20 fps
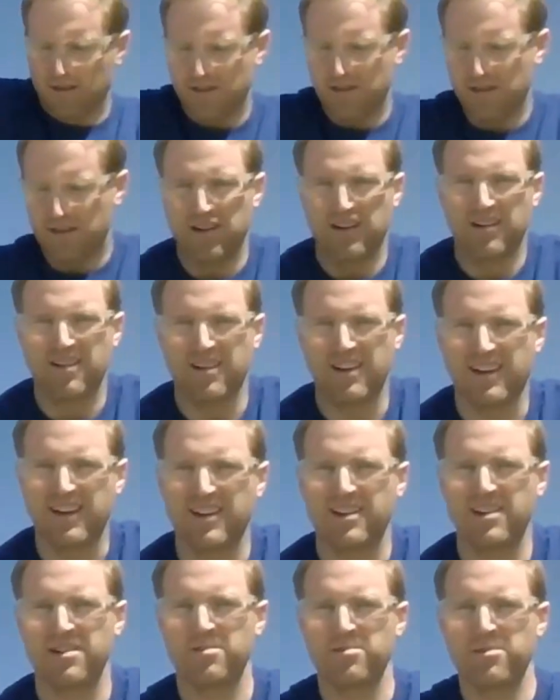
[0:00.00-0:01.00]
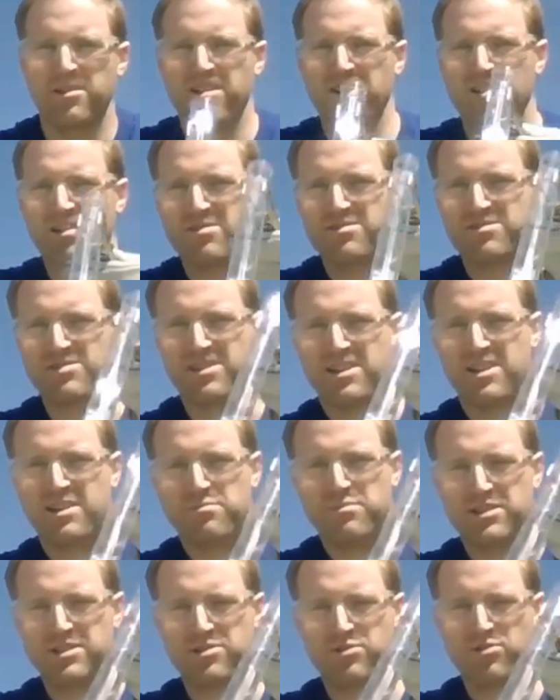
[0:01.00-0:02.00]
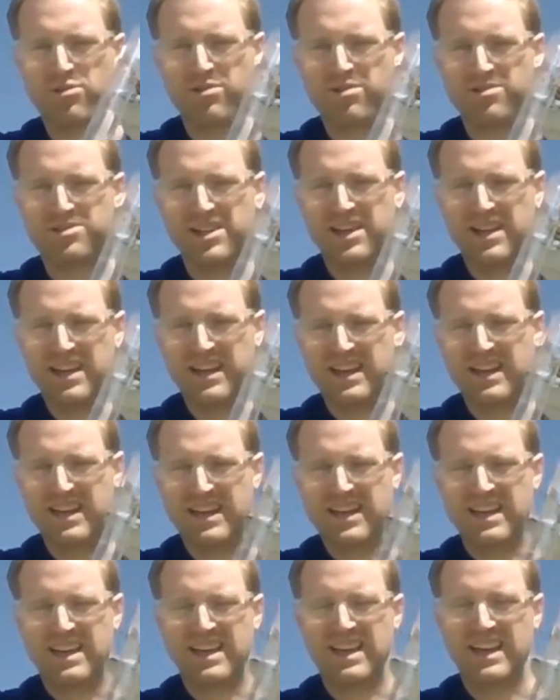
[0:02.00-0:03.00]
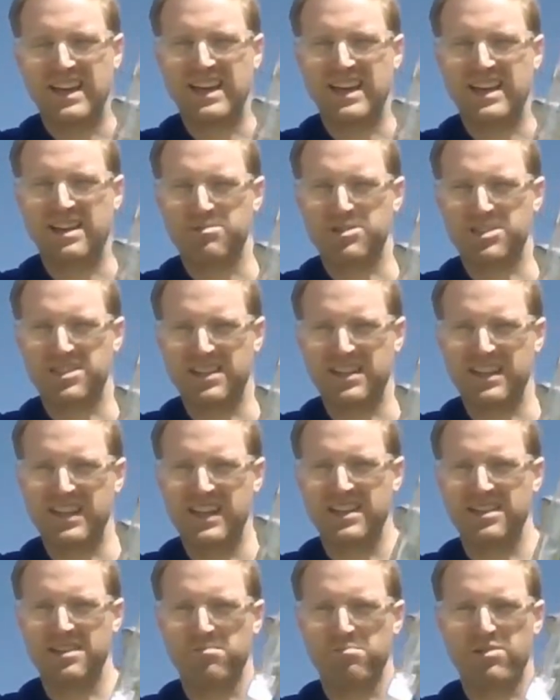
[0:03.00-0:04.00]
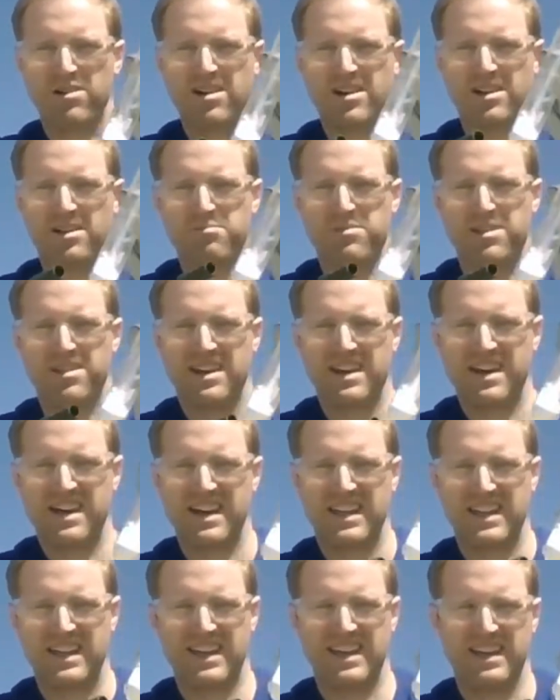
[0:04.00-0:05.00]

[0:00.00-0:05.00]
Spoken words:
All right, here we go. So I got my torch, and I'm just going to heat the bottom of that.